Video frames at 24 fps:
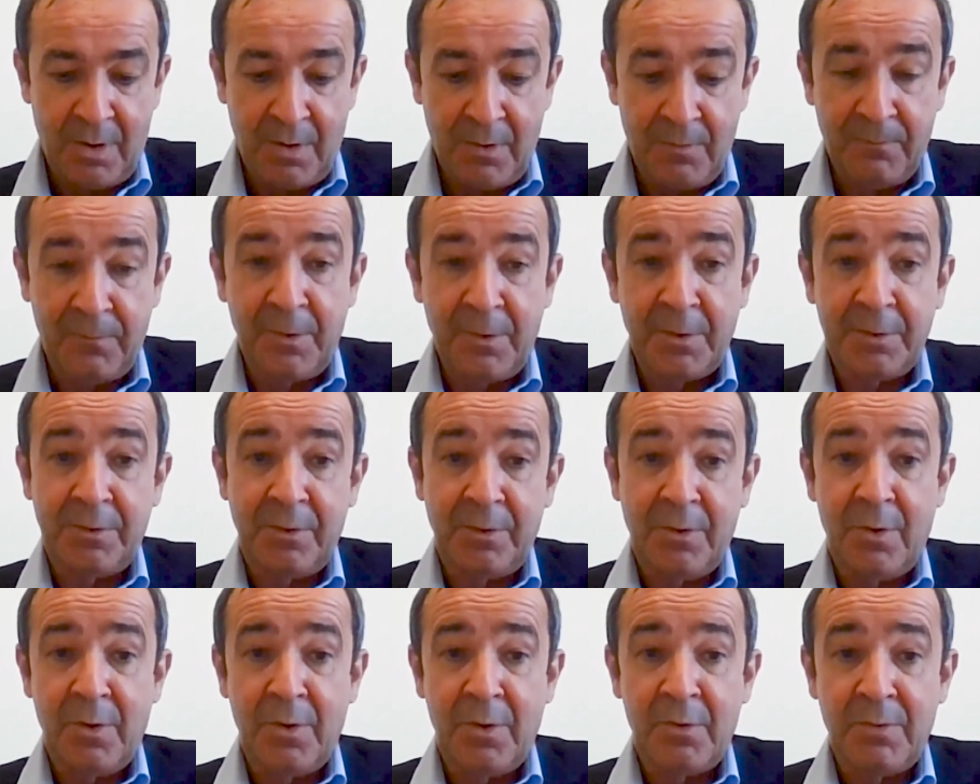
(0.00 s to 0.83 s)
of
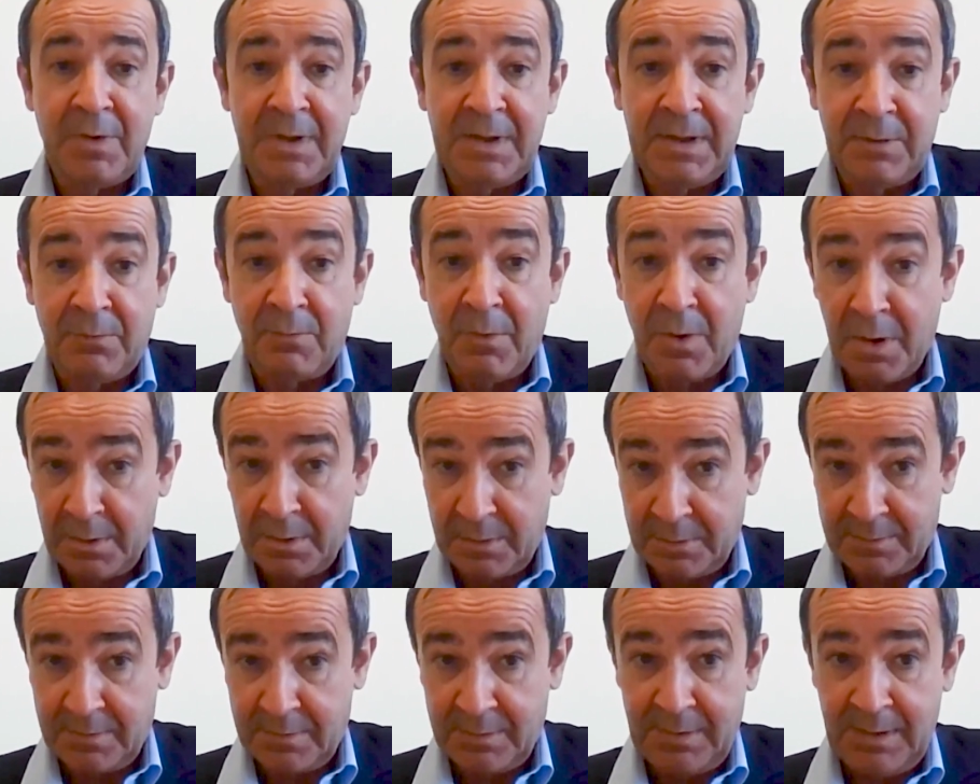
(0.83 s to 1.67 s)
what already
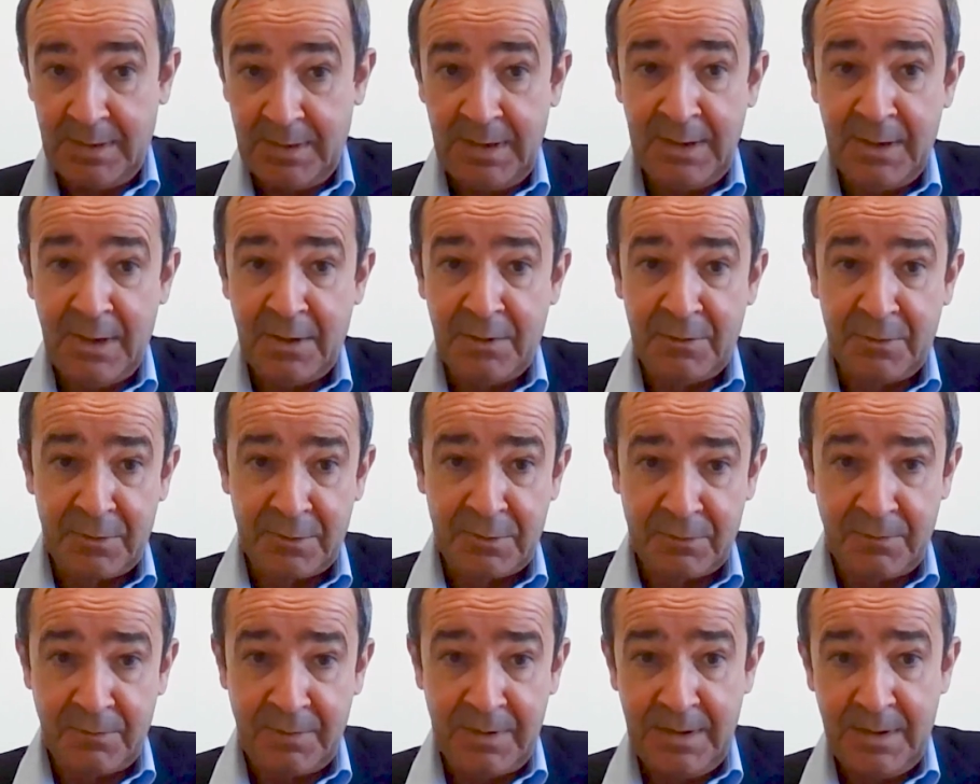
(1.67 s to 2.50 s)
works in our
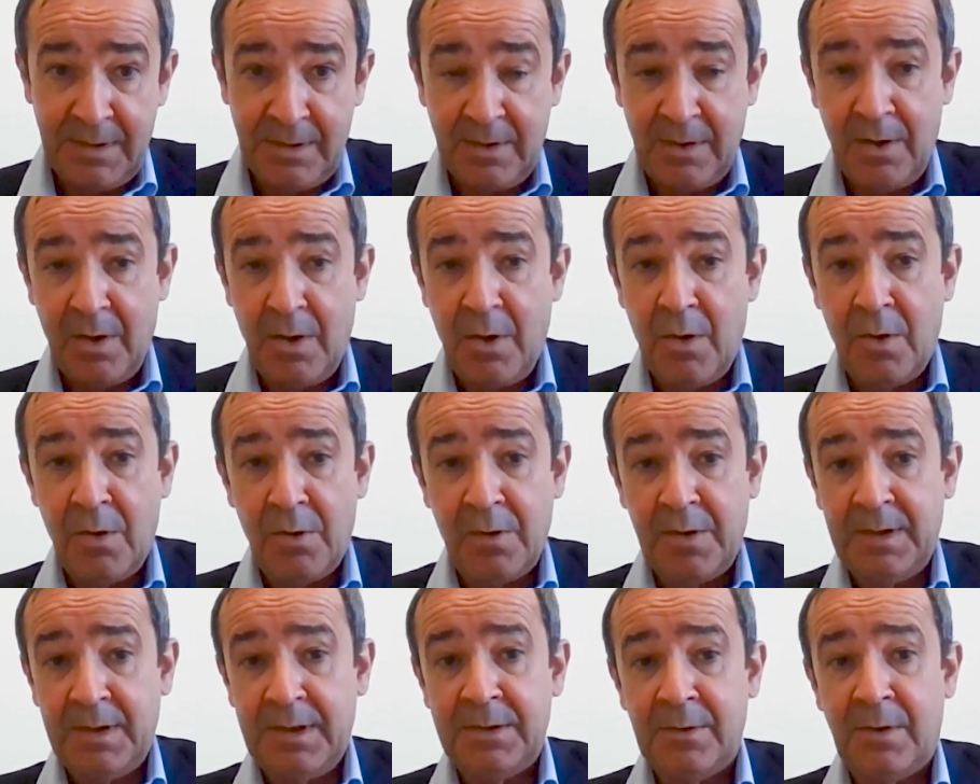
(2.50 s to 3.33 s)
industry
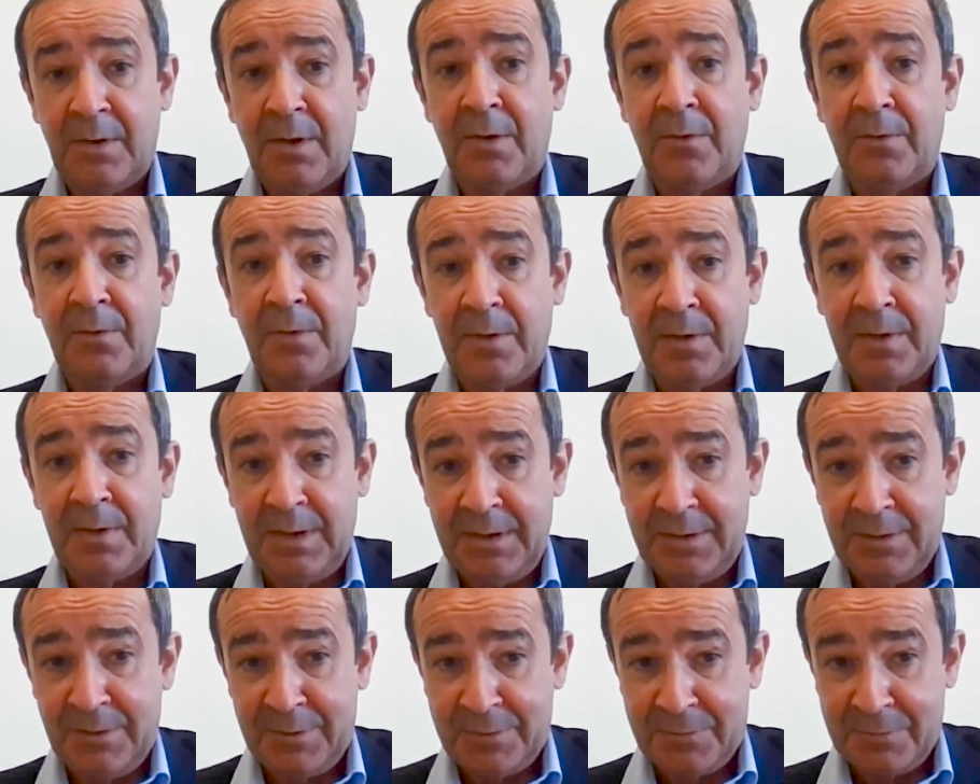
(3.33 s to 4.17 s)
or in other
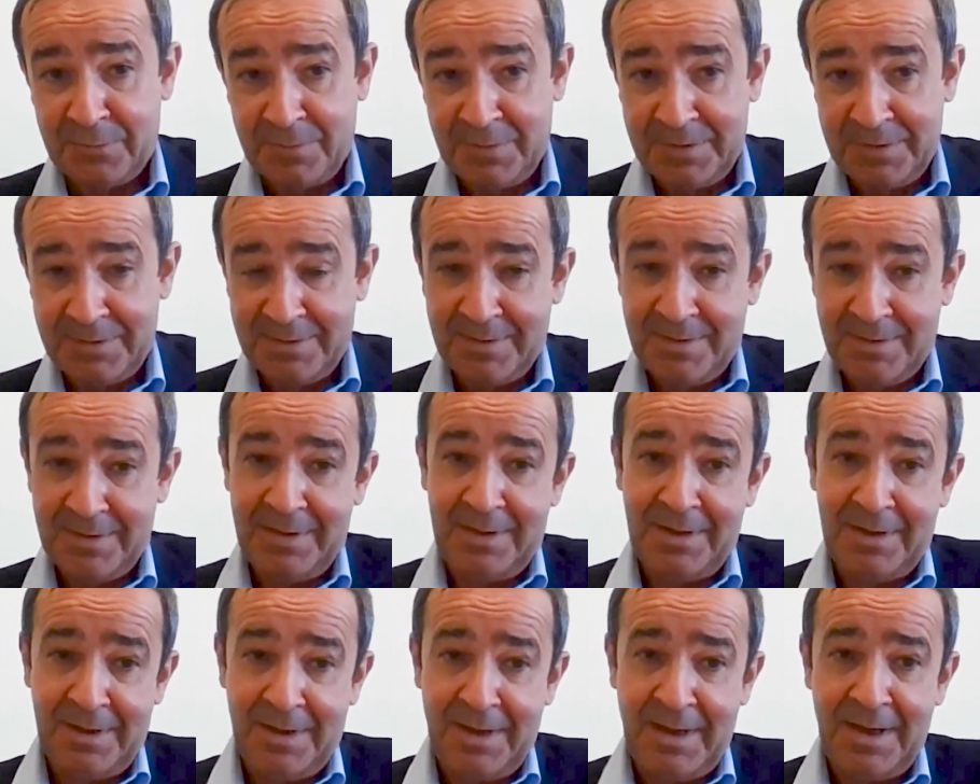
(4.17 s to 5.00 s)
industries.
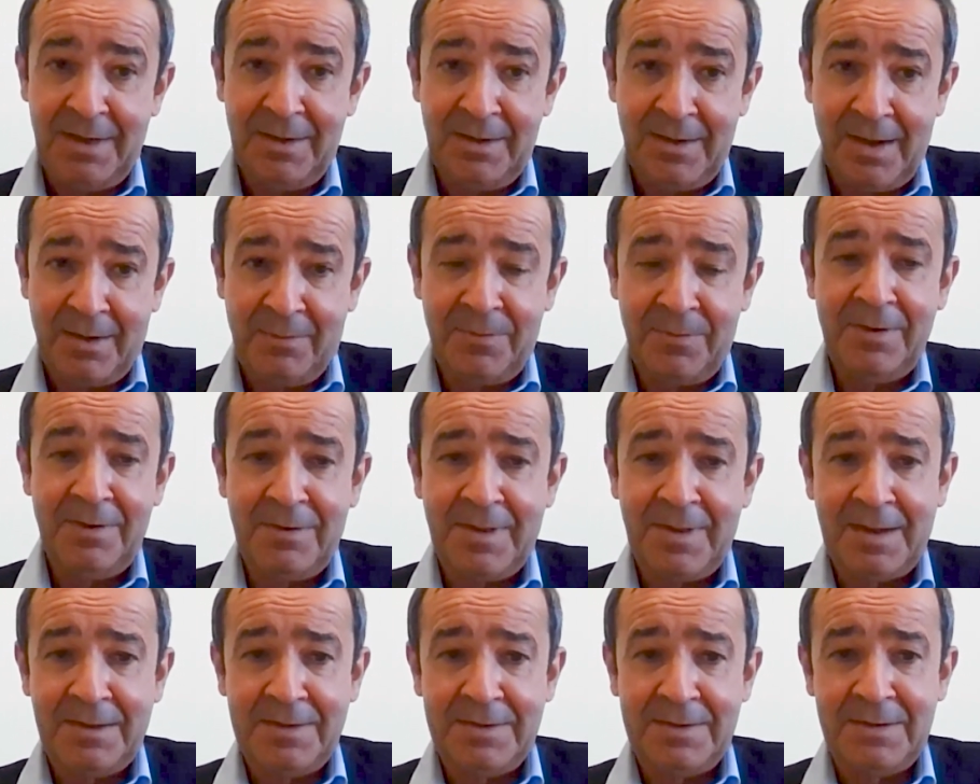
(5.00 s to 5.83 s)
And I
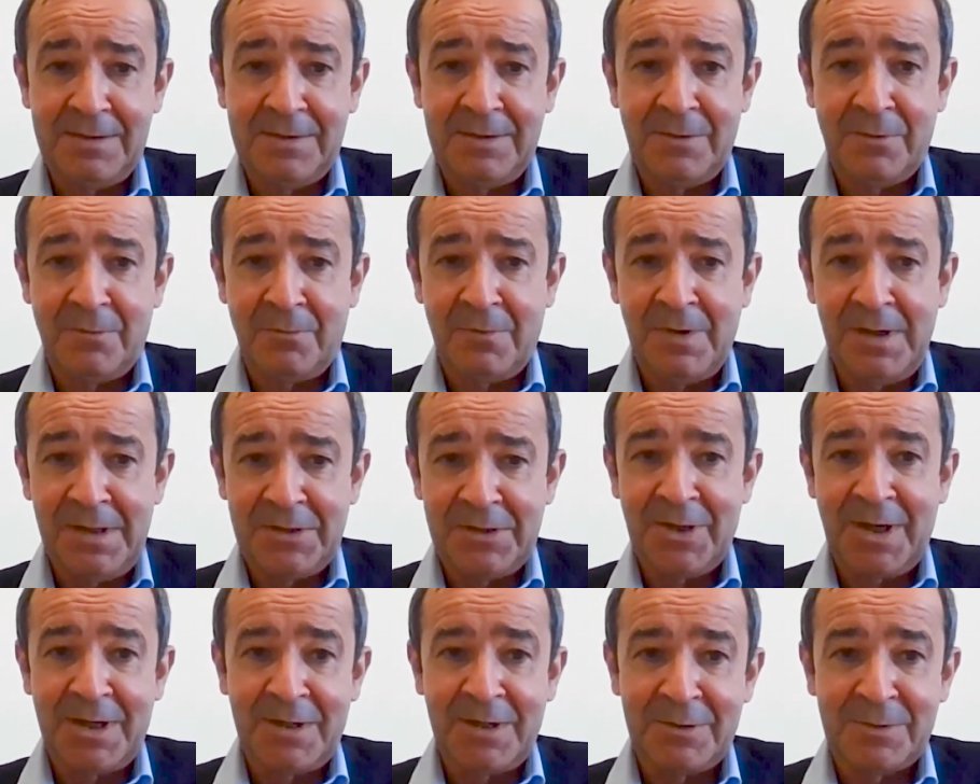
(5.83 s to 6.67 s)
think that is a real
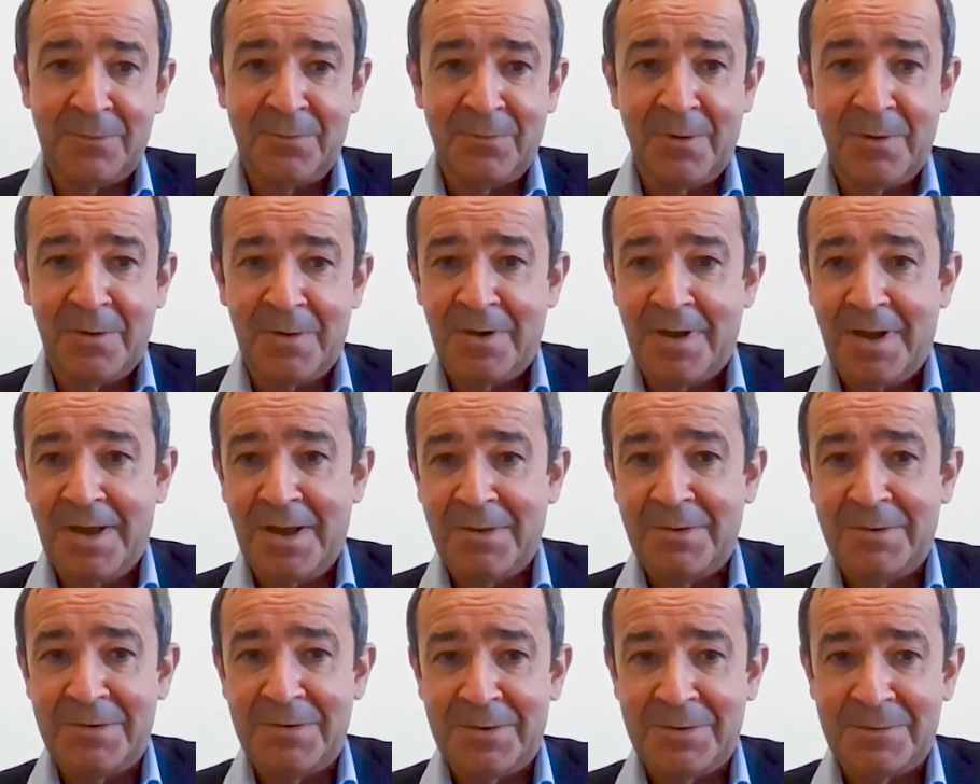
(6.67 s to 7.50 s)
challenge for
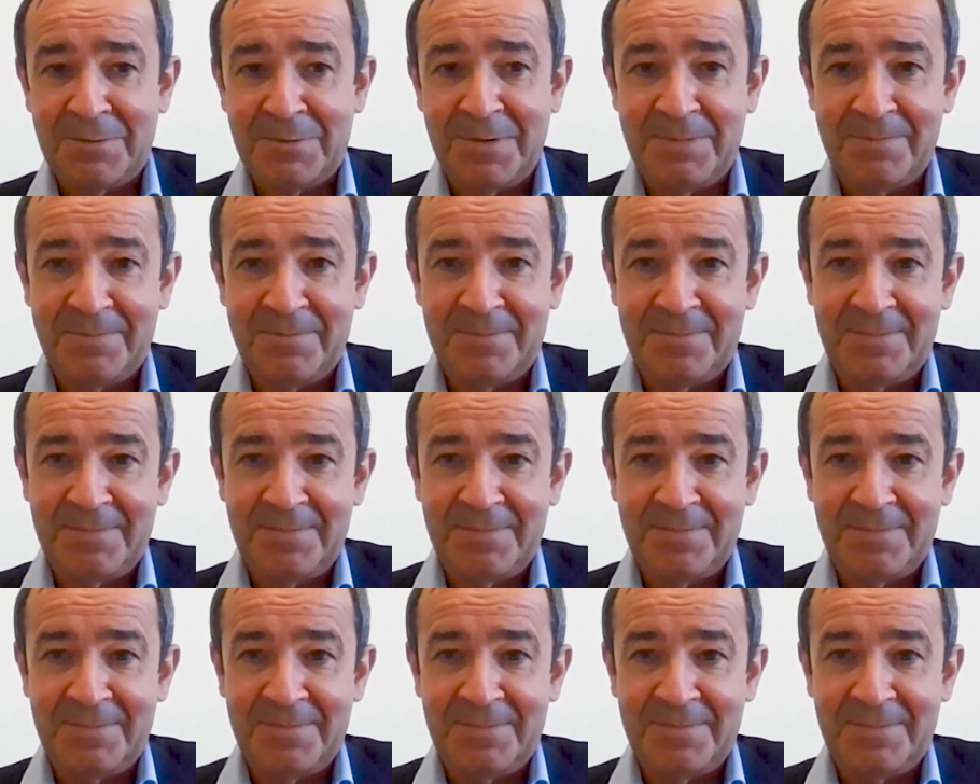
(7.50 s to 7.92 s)
our industry.